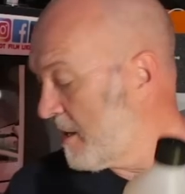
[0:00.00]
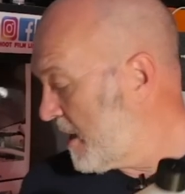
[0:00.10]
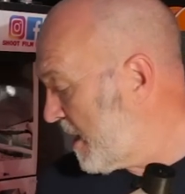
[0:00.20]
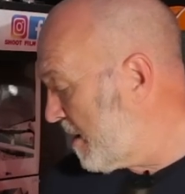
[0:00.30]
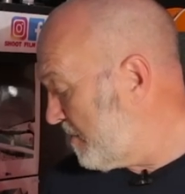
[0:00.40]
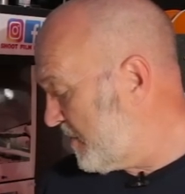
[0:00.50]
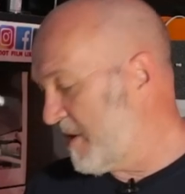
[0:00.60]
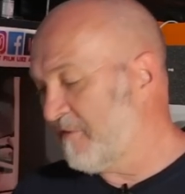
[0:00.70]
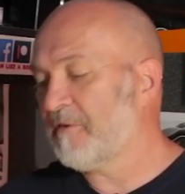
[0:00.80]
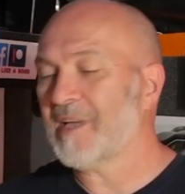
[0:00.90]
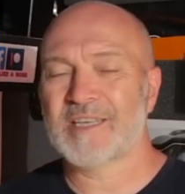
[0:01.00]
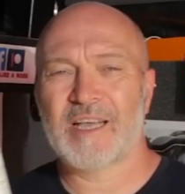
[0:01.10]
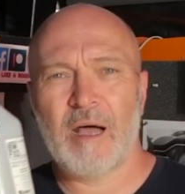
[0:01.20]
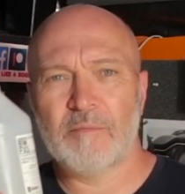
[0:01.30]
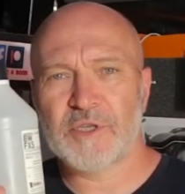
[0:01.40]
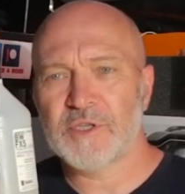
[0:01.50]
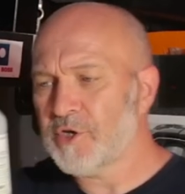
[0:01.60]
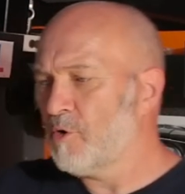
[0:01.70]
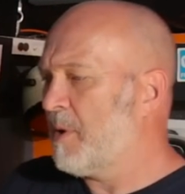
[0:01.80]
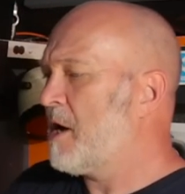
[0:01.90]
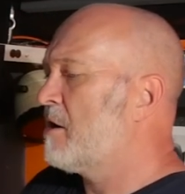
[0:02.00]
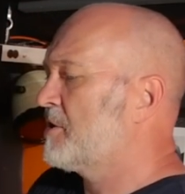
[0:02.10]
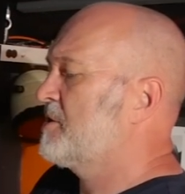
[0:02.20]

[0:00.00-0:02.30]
Um, the Fixer comes in two parts.